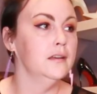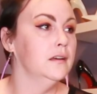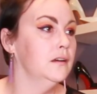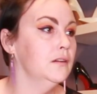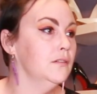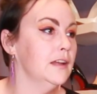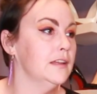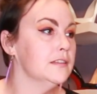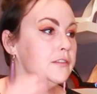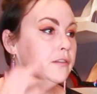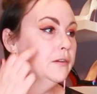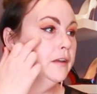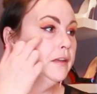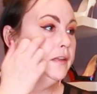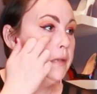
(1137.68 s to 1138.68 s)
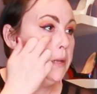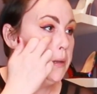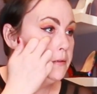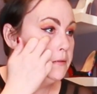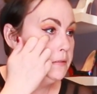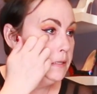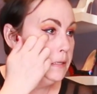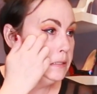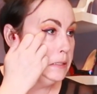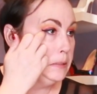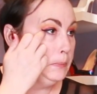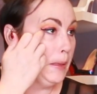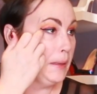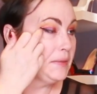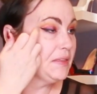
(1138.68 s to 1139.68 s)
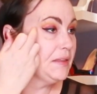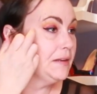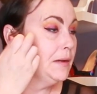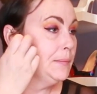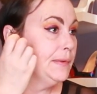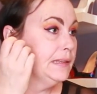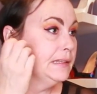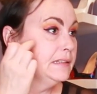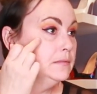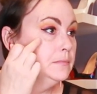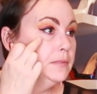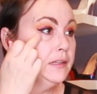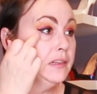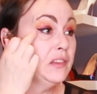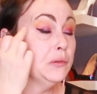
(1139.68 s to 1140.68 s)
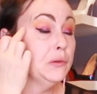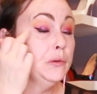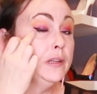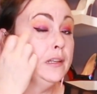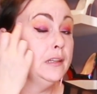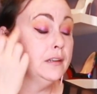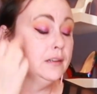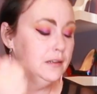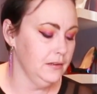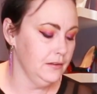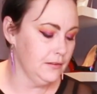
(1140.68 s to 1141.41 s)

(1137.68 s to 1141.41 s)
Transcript: Alright, so I did mess it up a little bit through here,